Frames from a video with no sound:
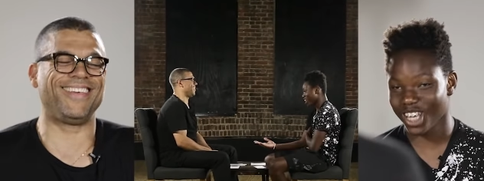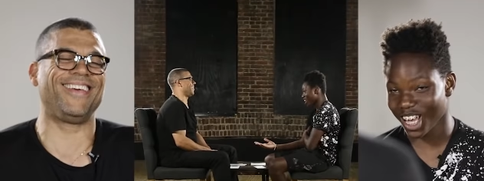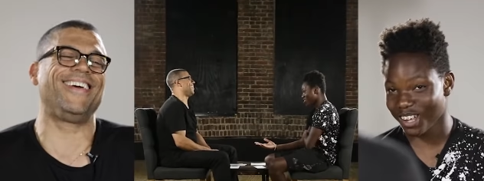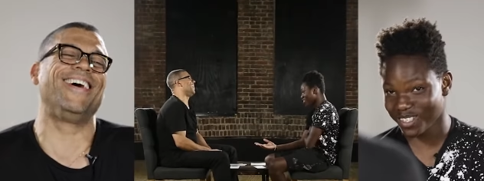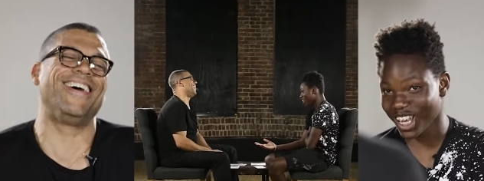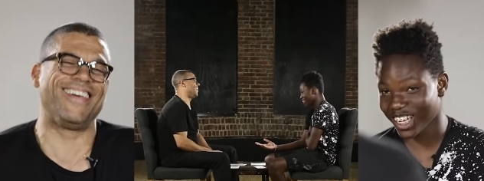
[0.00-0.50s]

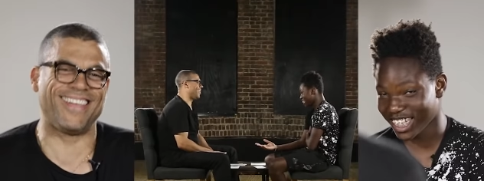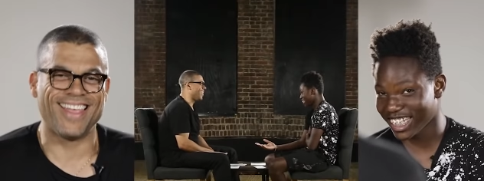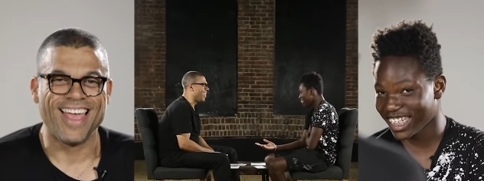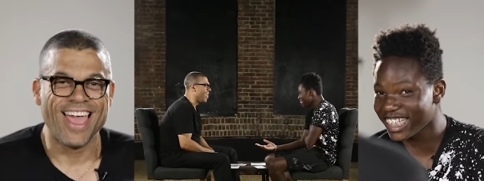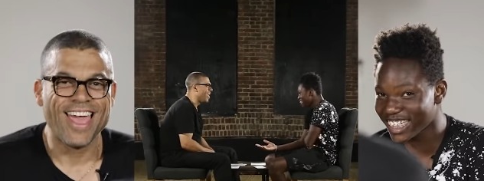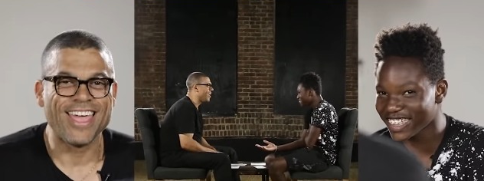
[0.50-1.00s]
Speaker 1: ta- I'm talking
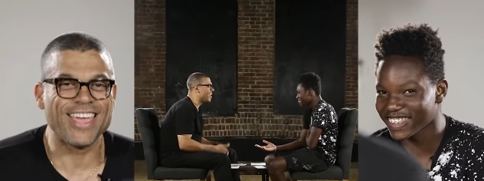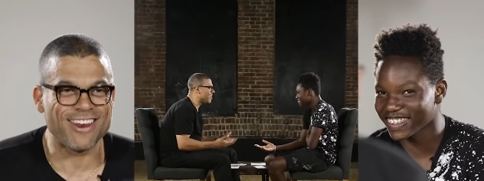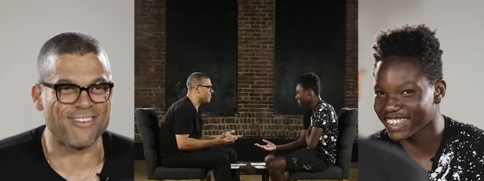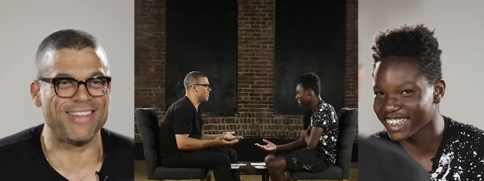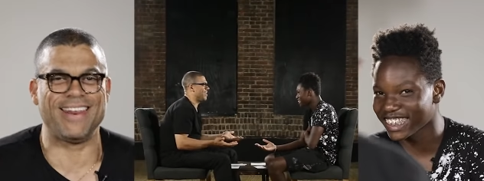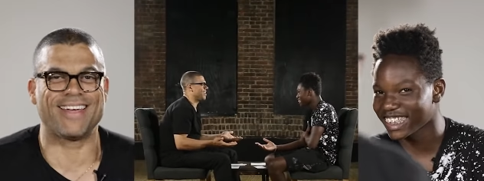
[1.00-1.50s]
to you. you
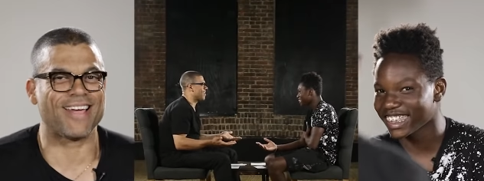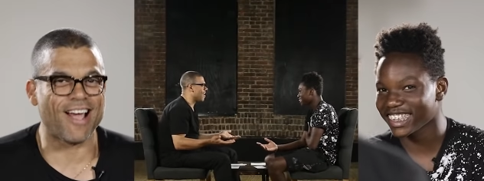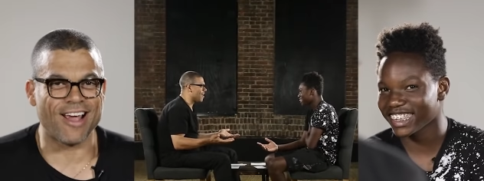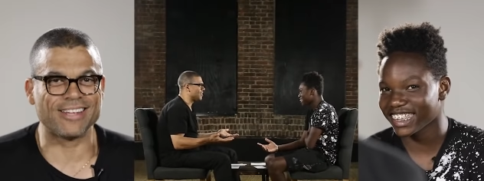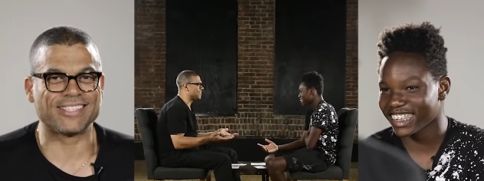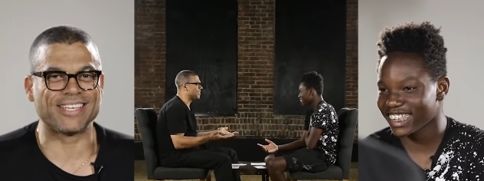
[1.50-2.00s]
don't need a
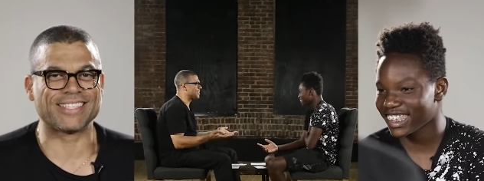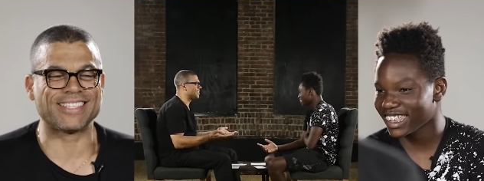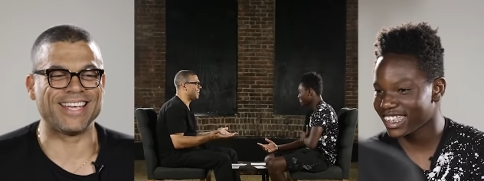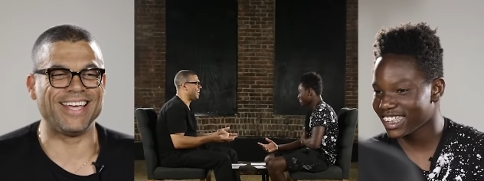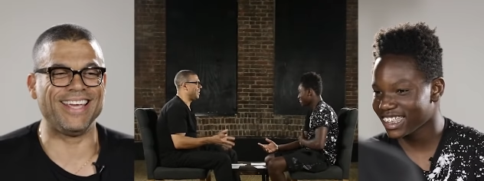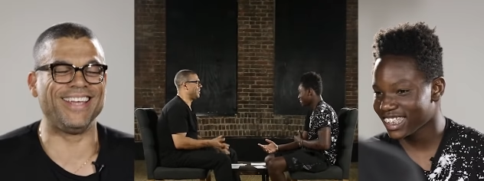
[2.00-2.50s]
car at
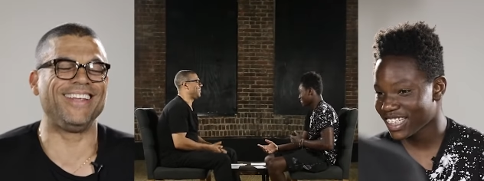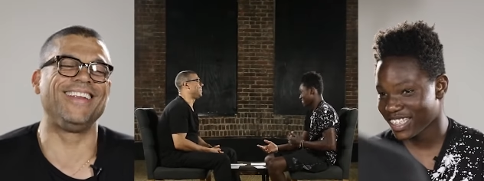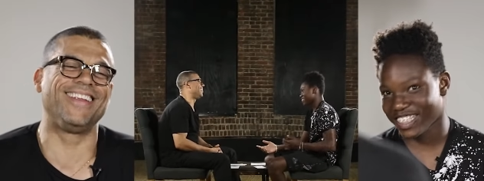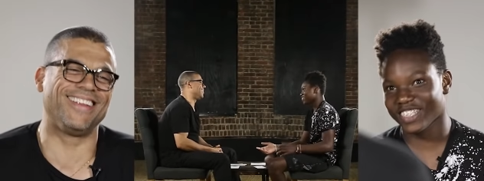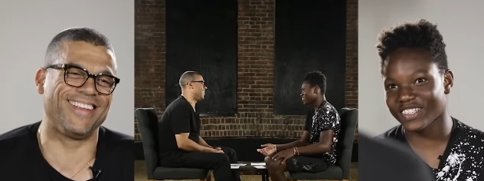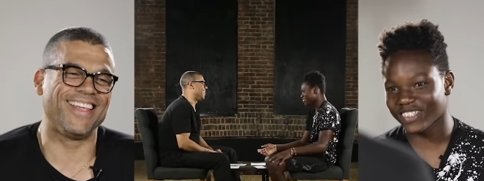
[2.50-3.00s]

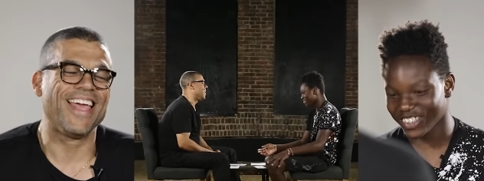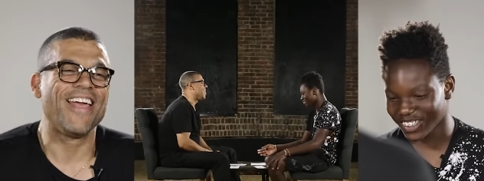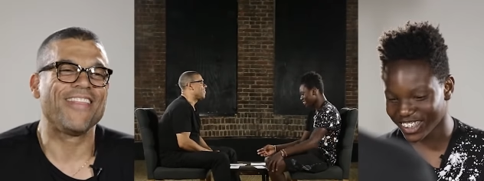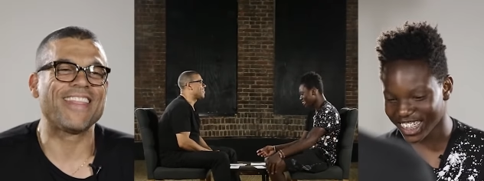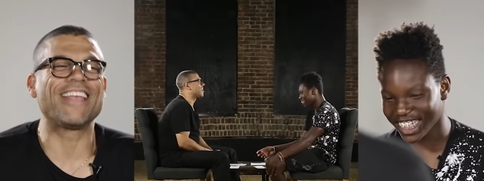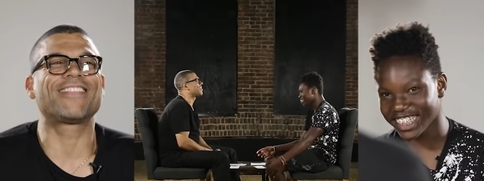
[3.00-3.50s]
16. you don't
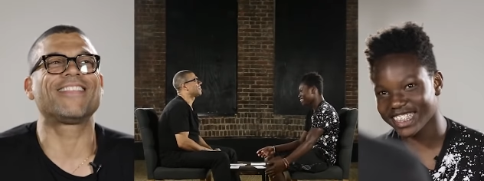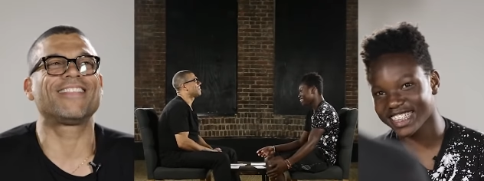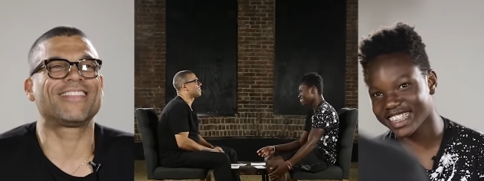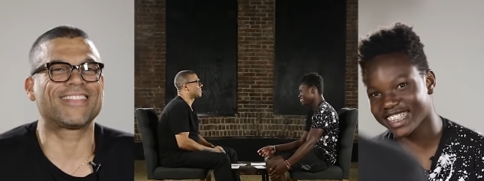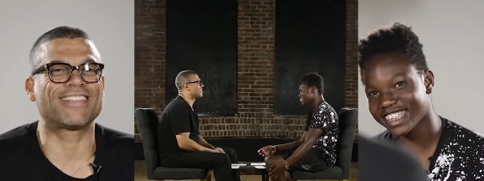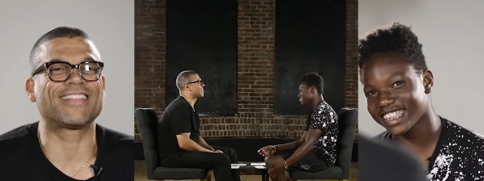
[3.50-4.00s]
know that.
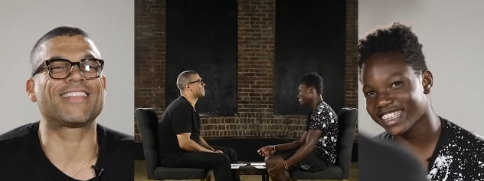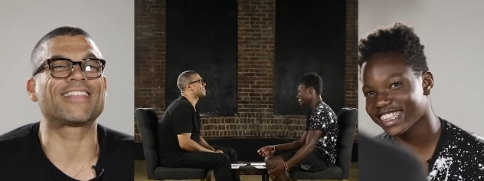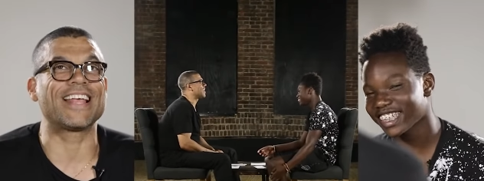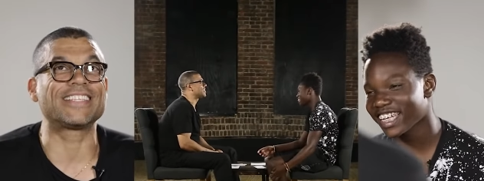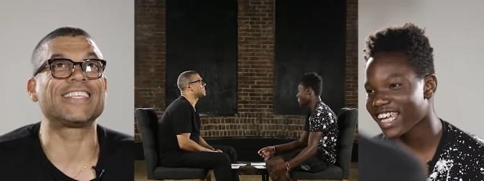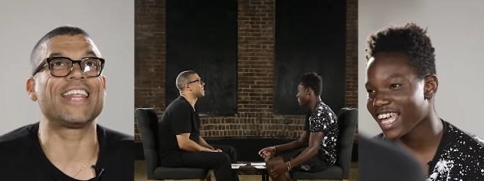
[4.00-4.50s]
That's,
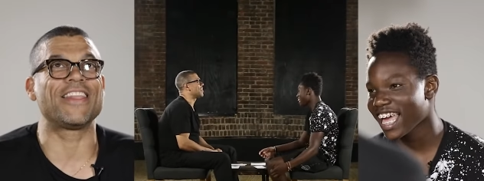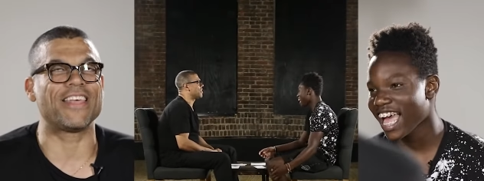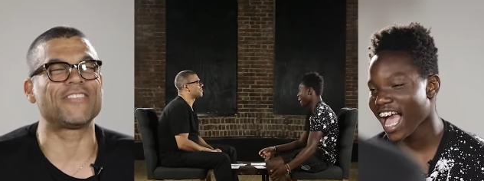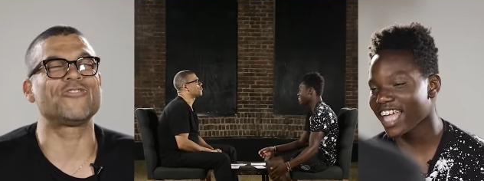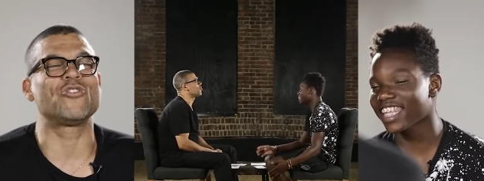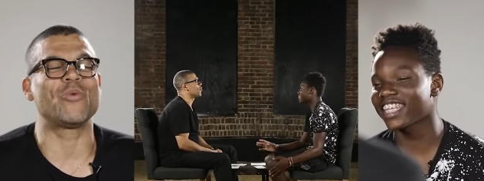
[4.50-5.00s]
that's, the,
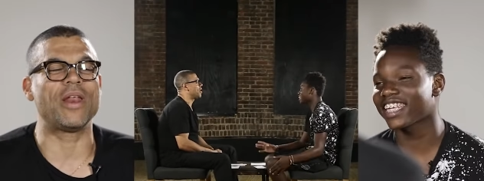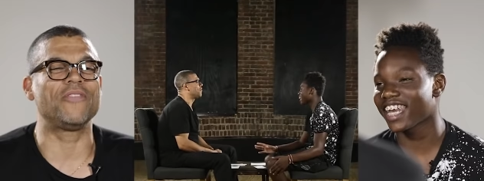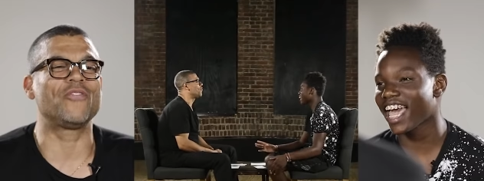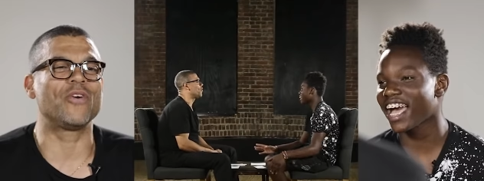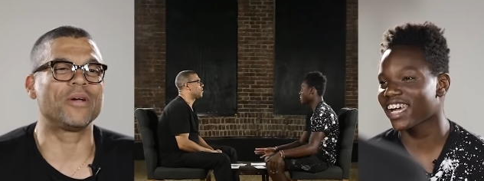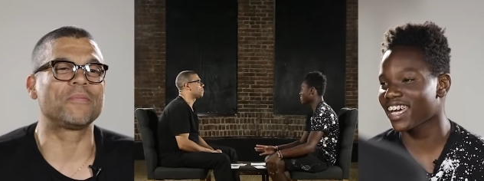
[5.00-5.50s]
that's And then the
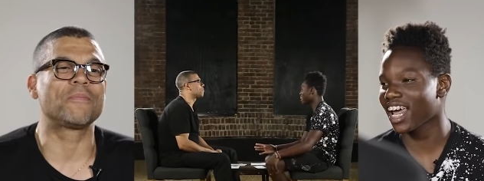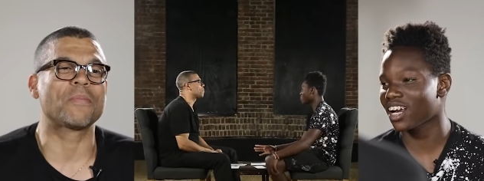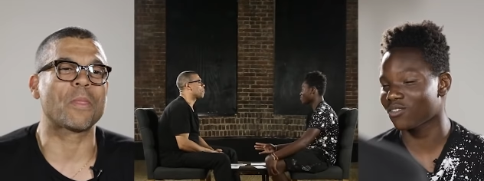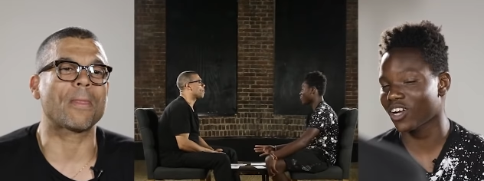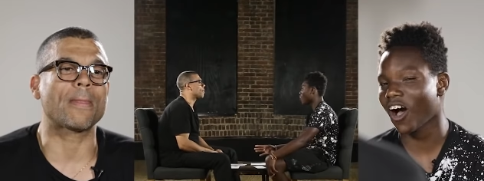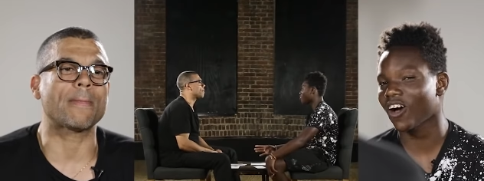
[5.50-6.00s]
day I get
Speaker 2: out
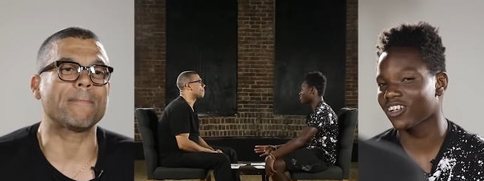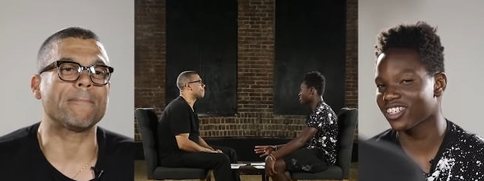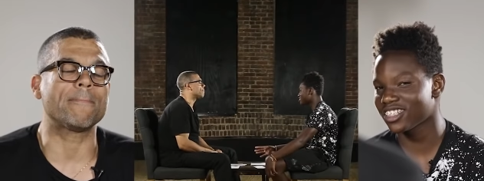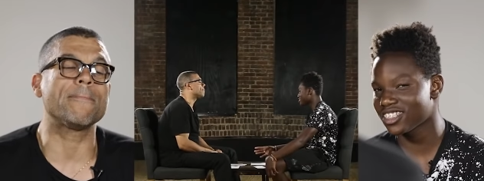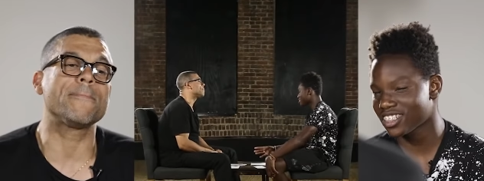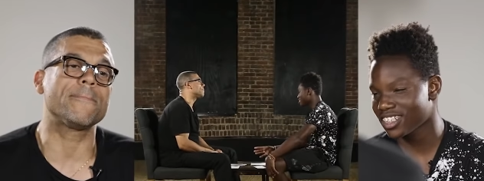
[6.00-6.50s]
of
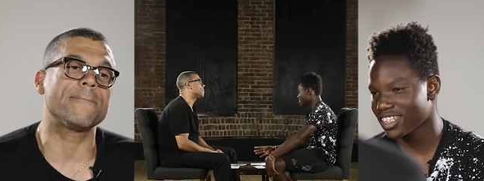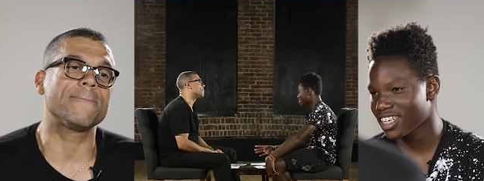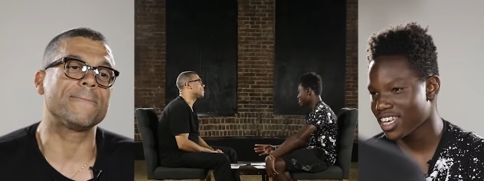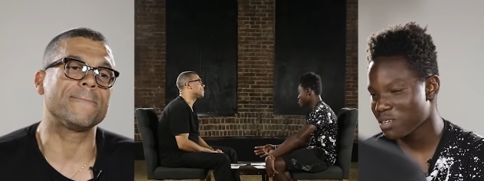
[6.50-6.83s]
college, mm-hmm.